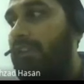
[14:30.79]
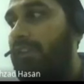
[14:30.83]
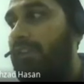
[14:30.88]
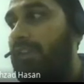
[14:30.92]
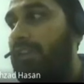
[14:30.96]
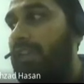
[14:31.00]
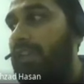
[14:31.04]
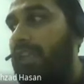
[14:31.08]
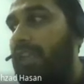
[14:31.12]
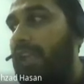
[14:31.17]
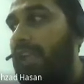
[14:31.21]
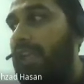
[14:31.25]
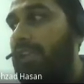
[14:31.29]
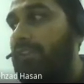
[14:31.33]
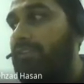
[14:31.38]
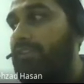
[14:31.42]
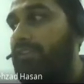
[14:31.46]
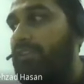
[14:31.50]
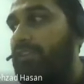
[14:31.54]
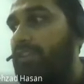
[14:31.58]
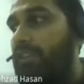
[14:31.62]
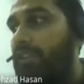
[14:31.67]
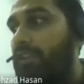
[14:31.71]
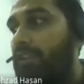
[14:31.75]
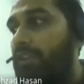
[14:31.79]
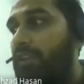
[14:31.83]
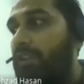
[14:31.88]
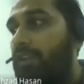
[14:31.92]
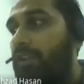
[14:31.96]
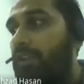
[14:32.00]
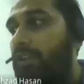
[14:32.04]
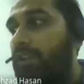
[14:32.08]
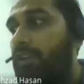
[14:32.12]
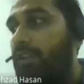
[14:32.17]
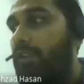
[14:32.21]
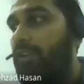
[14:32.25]
is in the cache,
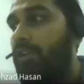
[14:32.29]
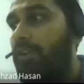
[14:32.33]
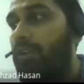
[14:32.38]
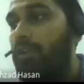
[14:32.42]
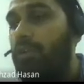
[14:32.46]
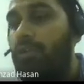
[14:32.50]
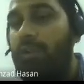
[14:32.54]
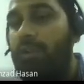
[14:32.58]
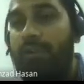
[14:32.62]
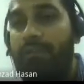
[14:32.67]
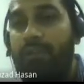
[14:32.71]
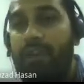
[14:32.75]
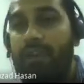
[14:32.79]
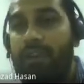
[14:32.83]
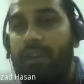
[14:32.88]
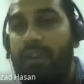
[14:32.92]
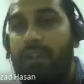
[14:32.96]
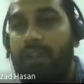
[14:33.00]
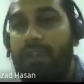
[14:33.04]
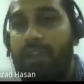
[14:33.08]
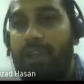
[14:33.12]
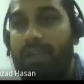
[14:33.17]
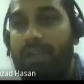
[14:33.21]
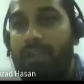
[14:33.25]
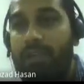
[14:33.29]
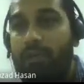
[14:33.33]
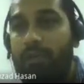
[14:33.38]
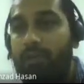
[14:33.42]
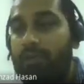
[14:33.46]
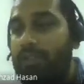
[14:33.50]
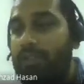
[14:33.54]
you're going to do everything related to